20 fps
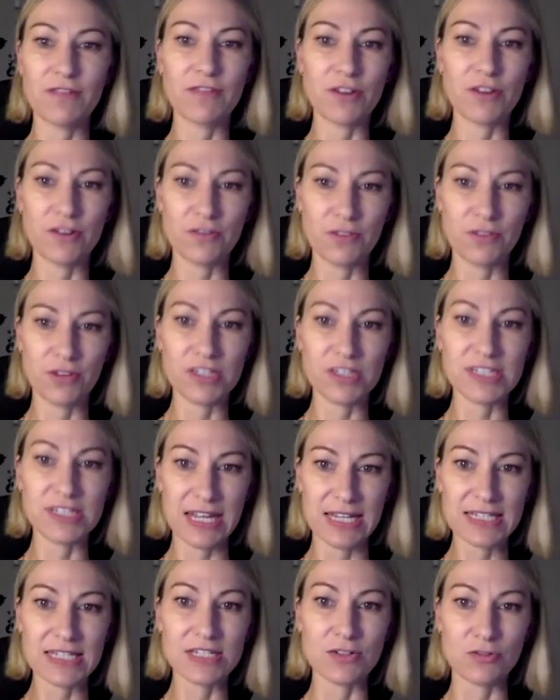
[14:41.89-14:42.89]
very, very
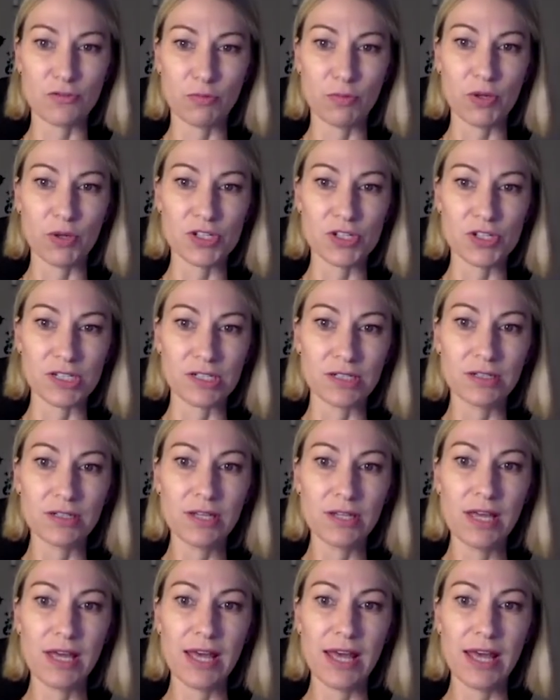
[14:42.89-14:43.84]
sensitive person,